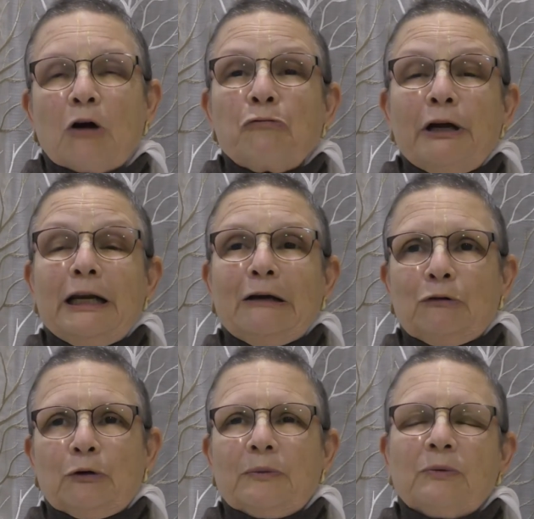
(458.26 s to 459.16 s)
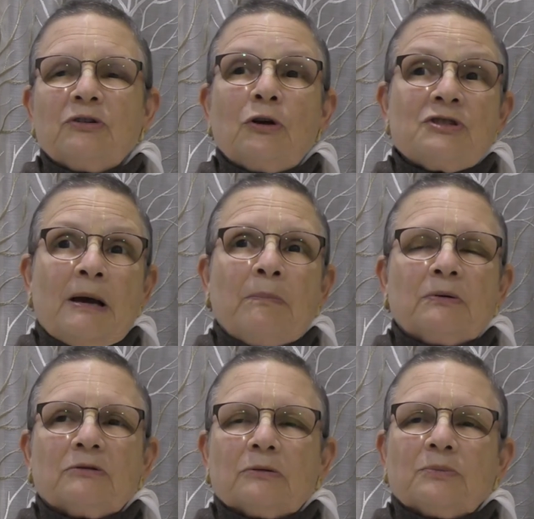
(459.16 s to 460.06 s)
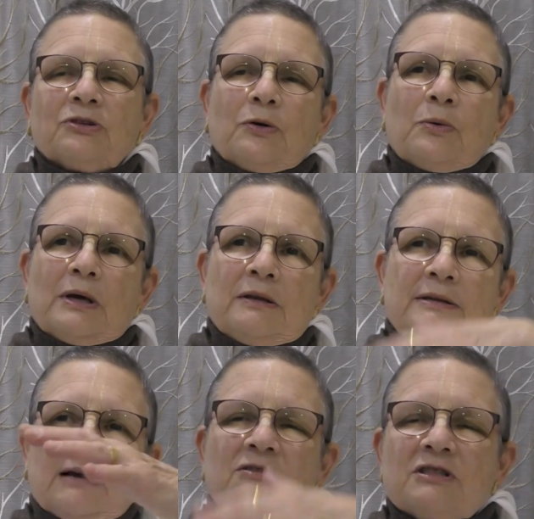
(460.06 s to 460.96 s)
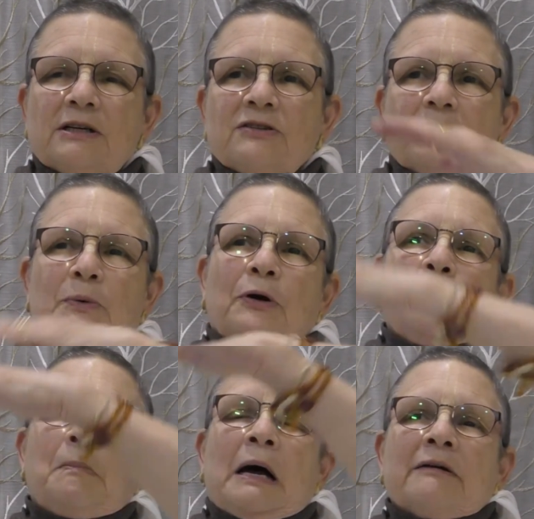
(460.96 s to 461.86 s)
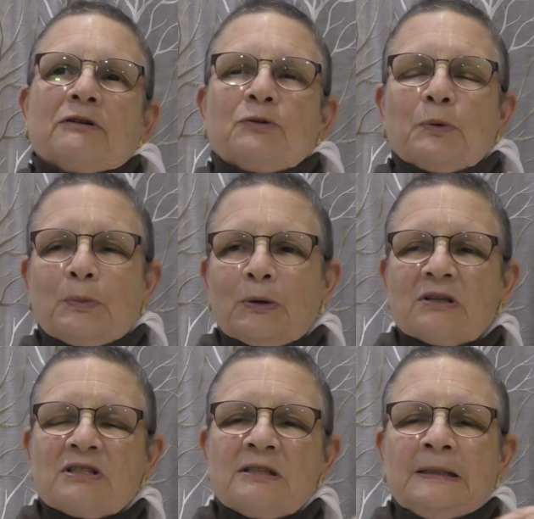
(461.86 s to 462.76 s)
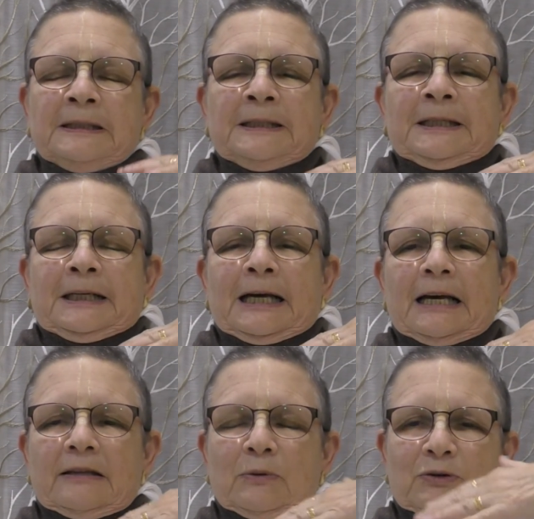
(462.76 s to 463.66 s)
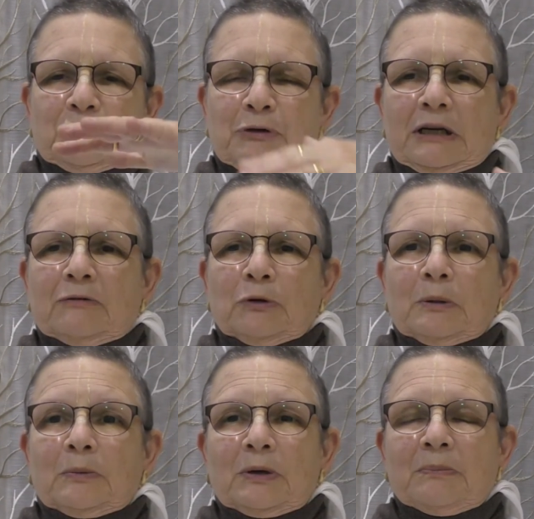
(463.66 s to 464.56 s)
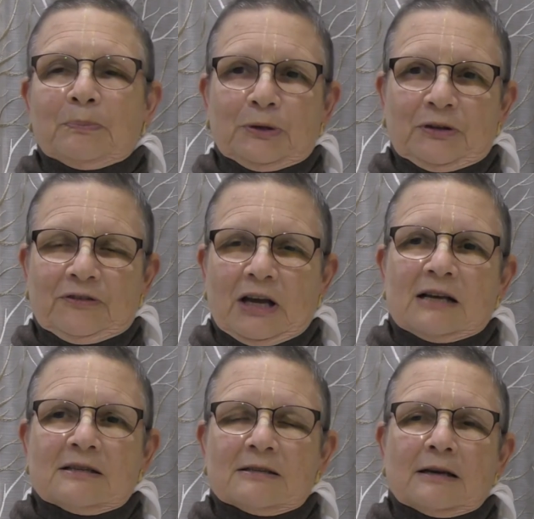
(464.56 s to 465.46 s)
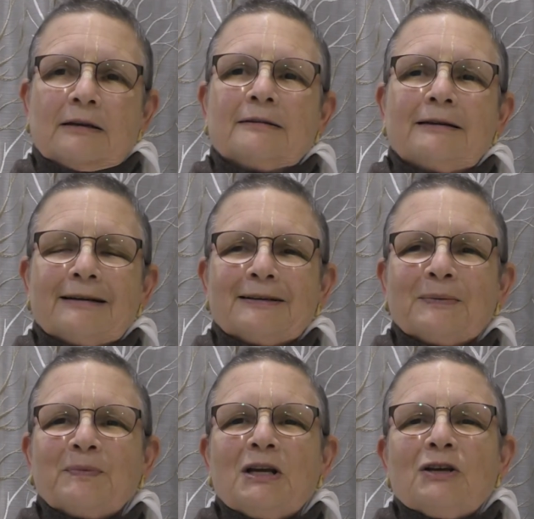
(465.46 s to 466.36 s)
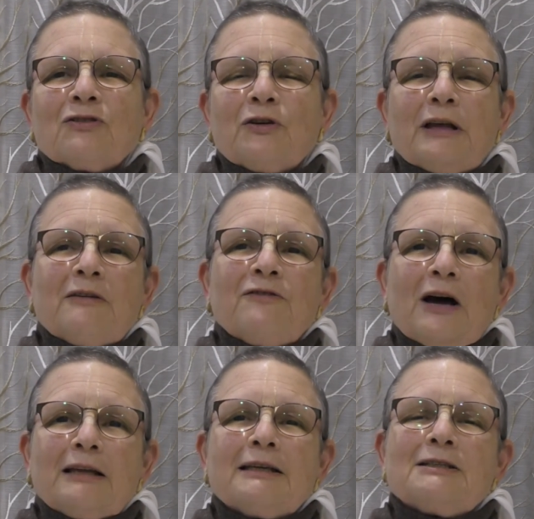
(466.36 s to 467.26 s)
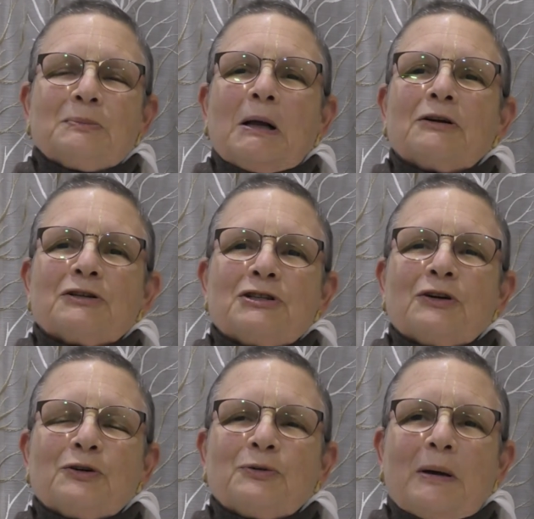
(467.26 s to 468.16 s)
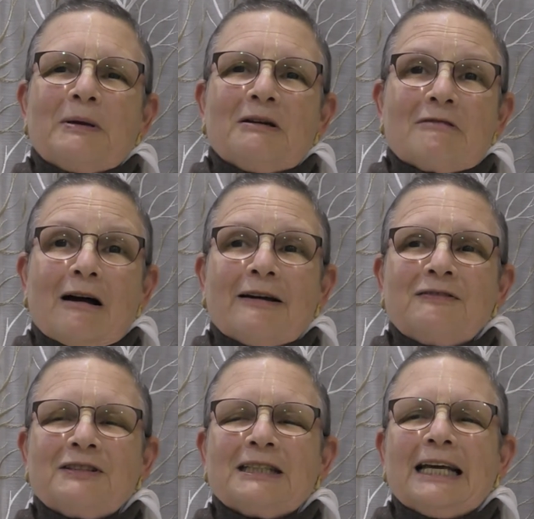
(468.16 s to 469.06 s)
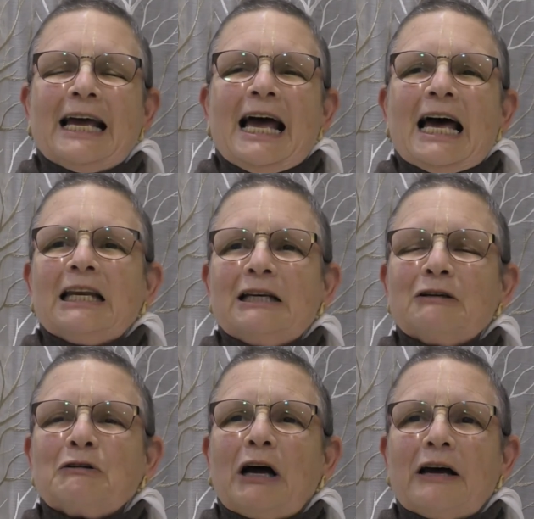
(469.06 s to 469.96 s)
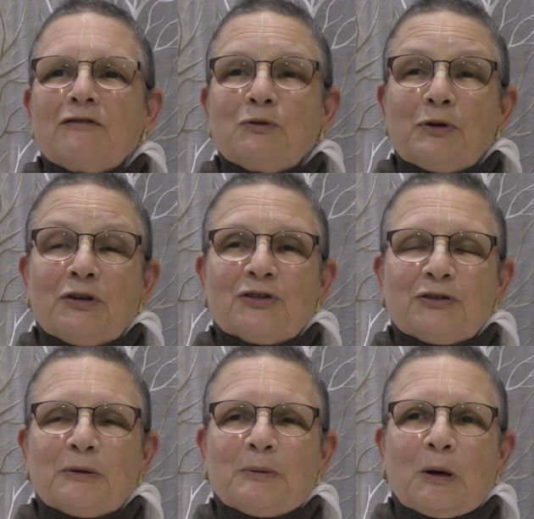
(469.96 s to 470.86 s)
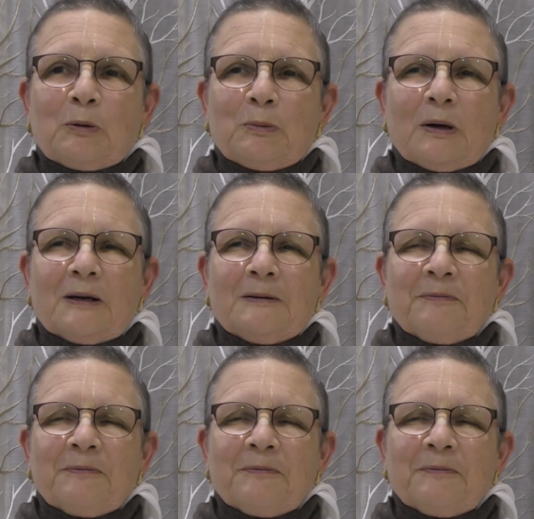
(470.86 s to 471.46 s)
reading room. There was no temple room. So downstairs there were almirahs with books, and there was a reading room, and we put the Vyasasan in there. So then finally Tamal Krishna Goswami arrived, and he arrived with Srila Prabhupada.